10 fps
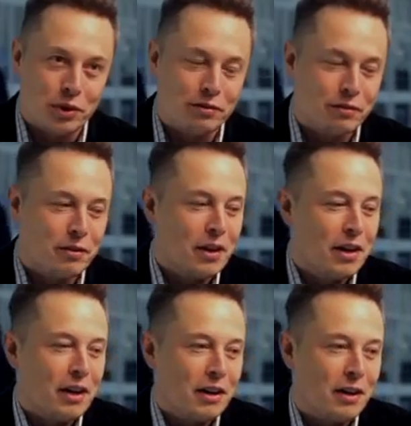would have
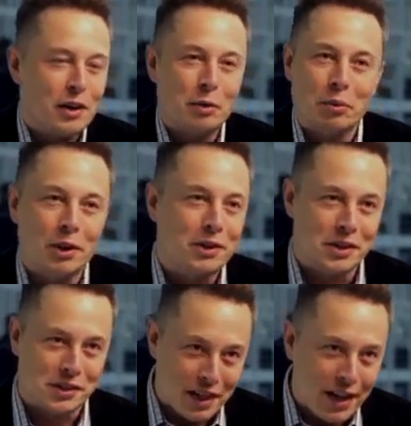gotten you burnt
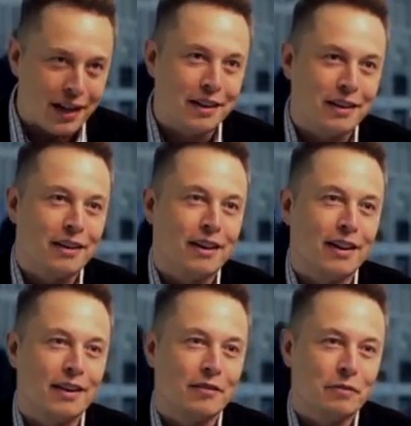at the stake
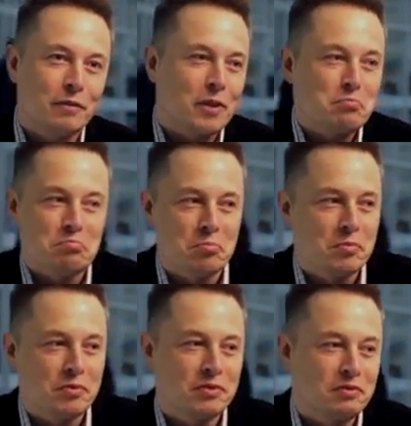um,
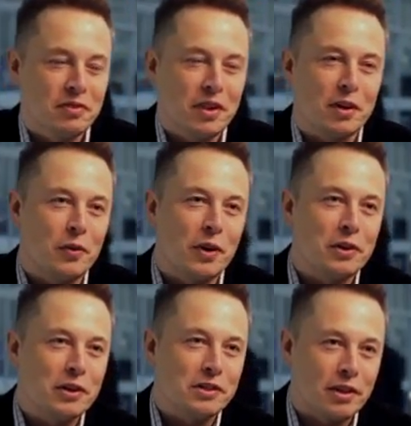you know,
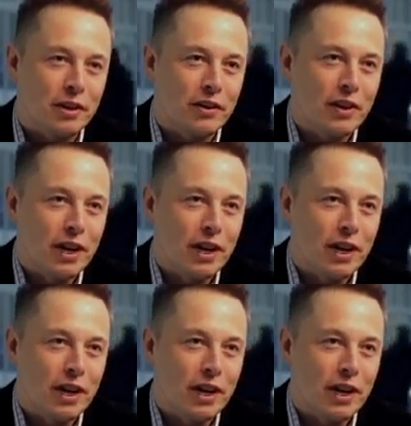300 years ago.